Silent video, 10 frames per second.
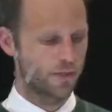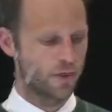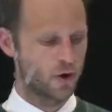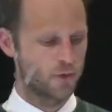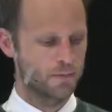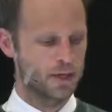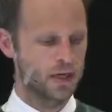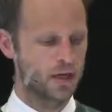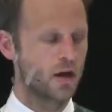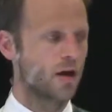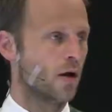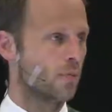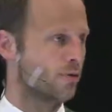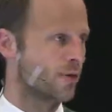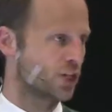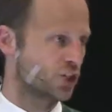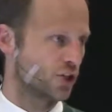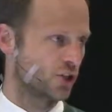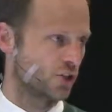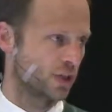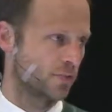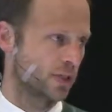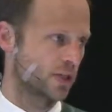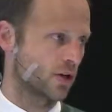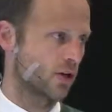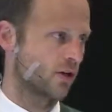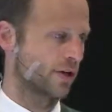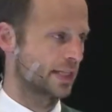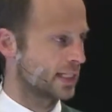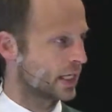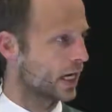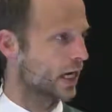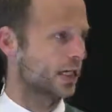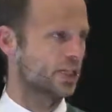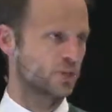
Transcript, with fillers: therapy, prevention and treatment of STIs,